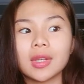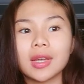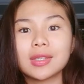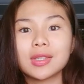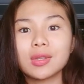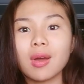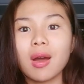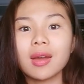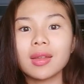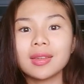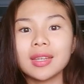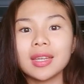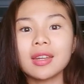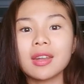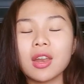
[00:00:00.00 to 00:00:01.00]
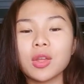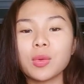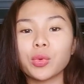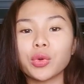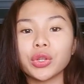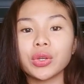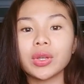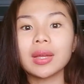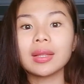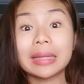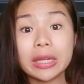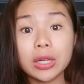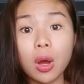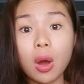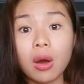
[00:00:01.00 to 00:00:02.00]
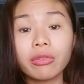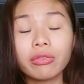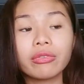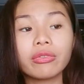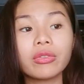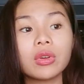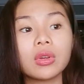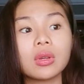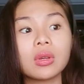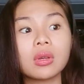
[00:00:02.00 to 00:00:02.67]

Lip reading: is not needed anymore, you get laid off,